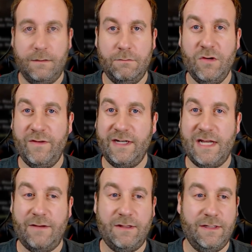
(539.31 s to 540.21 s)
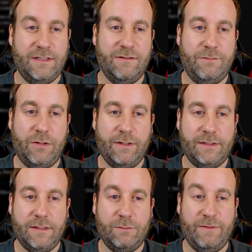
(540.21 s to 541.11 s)
Moving down the list of
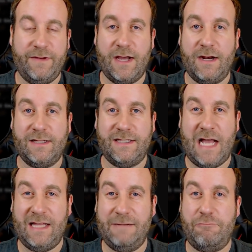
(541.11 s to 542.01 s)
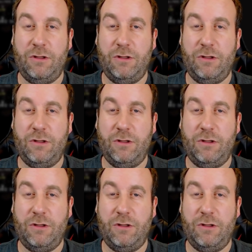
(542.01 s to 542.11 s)
bonuses, we've got a solid